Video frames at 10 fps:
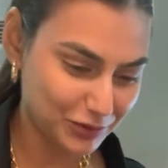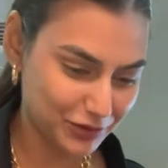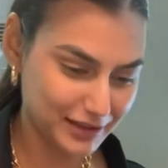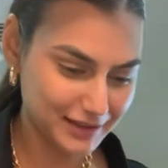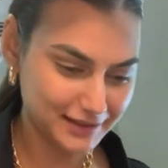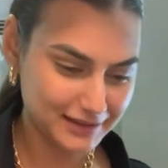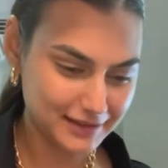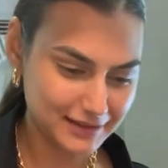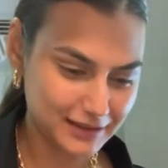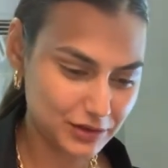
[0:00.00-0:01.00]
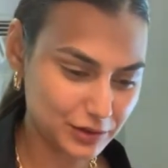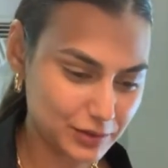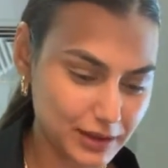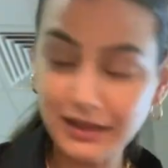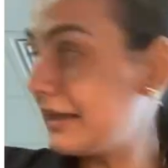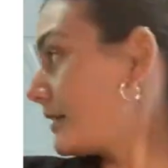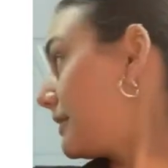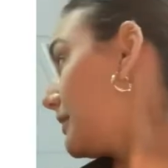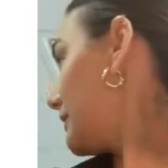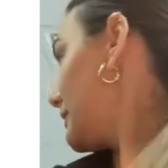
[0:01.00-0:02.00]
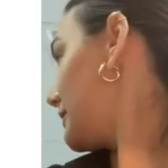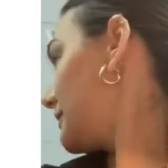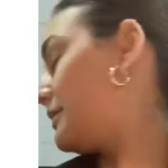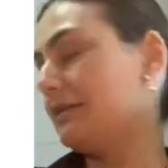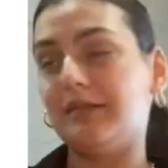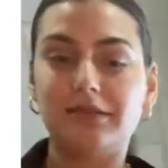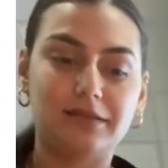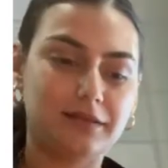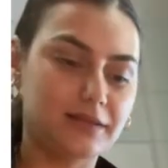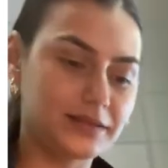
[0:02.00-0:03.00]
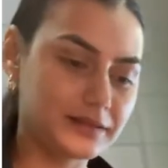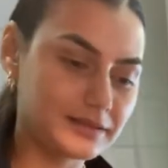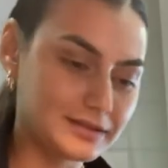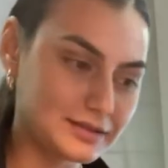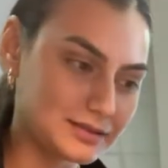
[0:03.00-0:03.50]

pour it. Do you want to like... Uh, Should I, you know